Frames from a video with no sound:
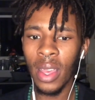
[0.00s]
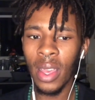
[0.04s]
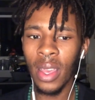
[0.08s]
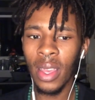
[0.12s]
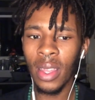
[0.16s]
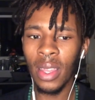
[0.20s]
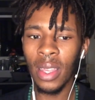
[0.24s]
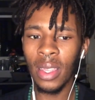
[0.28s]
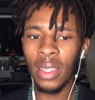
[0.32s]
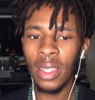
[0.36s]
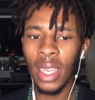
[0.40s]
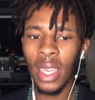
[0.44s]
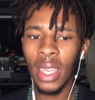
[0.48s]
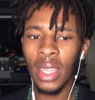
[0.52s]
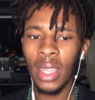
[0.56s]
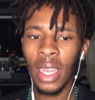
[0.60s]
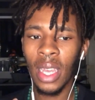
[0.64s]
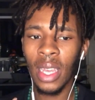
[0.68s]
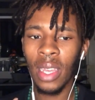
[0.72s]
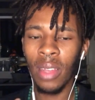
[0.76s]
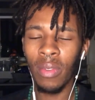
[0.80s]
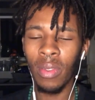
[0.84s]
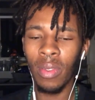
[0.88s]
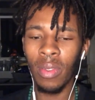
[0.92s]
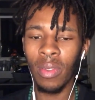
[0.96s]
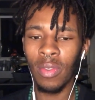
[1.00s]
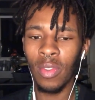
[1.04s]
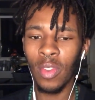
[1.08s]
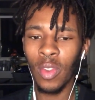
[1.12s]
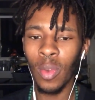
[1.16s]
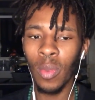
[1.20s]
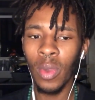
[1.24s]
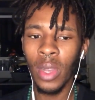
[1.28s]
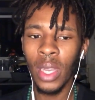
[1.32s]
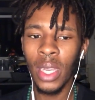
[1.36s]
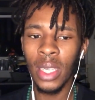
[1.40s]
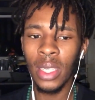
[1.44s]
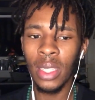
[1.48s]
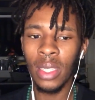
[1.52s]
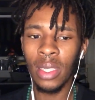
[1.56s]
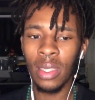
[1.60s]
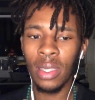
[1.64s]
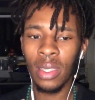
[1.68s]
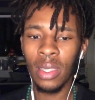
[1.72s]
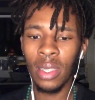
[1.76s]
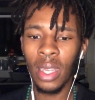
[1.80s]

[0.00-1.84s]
They're saying that summer is,